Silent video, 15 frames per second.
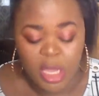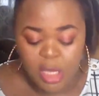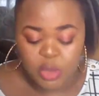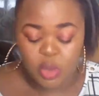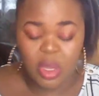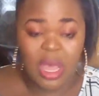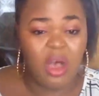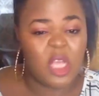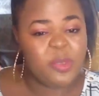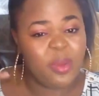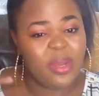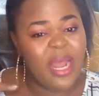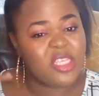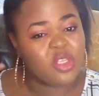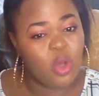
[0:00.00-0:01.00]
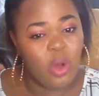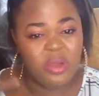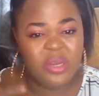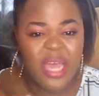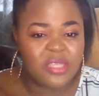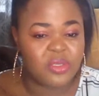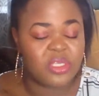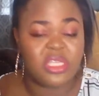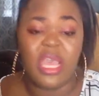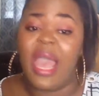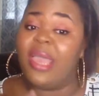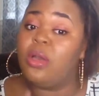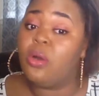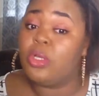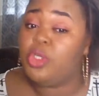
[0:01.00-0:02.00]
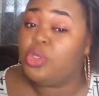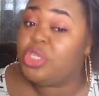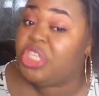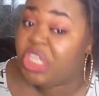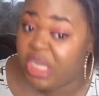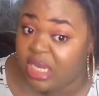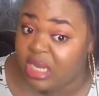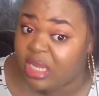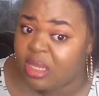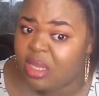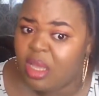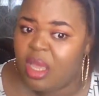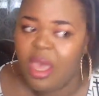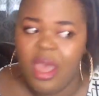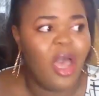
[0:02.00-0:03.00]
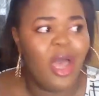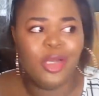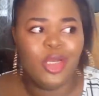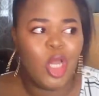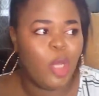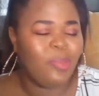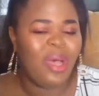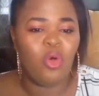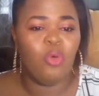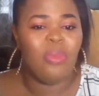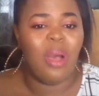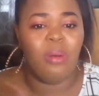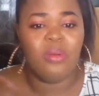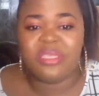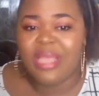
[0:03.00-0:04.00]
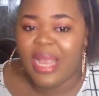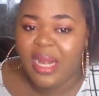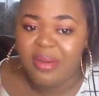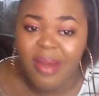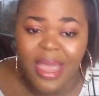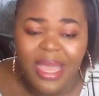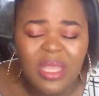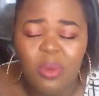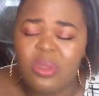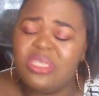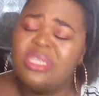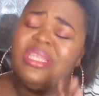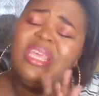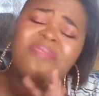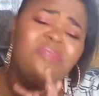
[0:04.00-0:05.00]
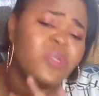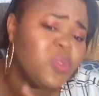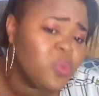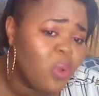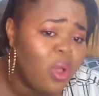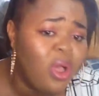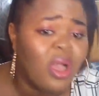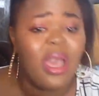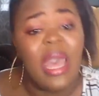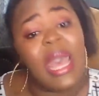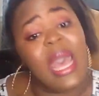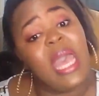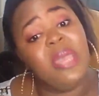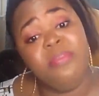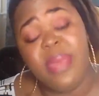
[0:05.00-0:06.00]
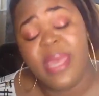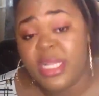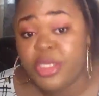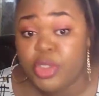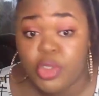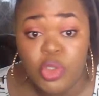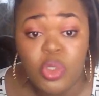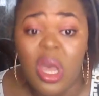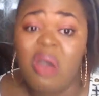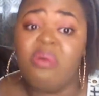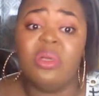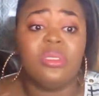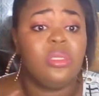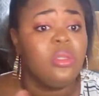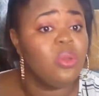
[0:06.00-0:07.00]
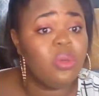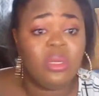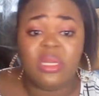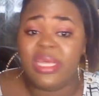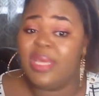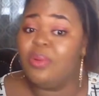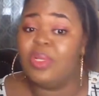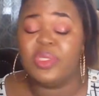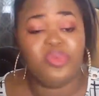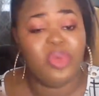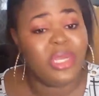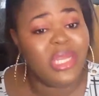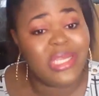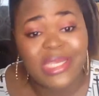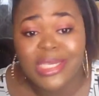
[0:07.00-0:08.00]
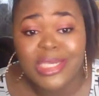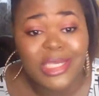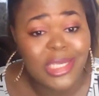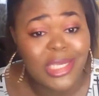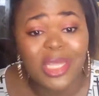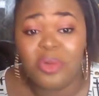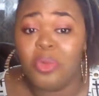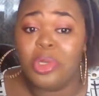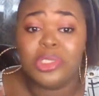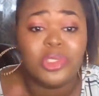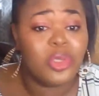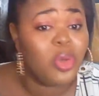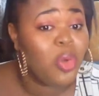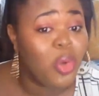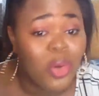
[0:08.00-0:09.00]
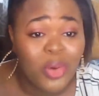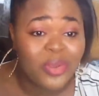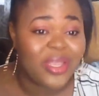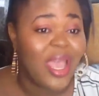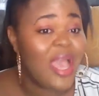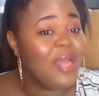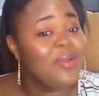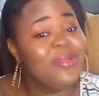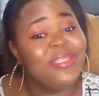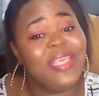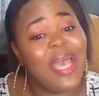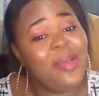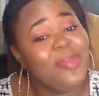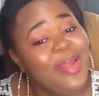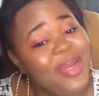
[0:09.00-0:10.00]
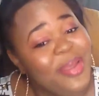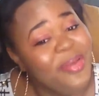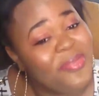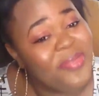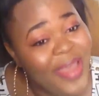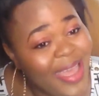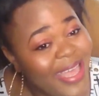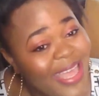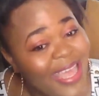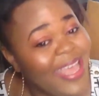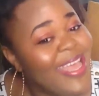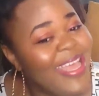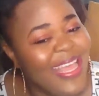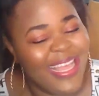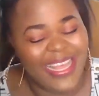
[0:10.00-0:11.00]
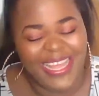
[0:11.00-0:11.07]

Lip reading: So her husband has called her to say, I caught you cheating. A normal woman will start crying. It was the devil's work. I missed you. I was lonely. It was rainy season. It was cold. Le diable le fait que.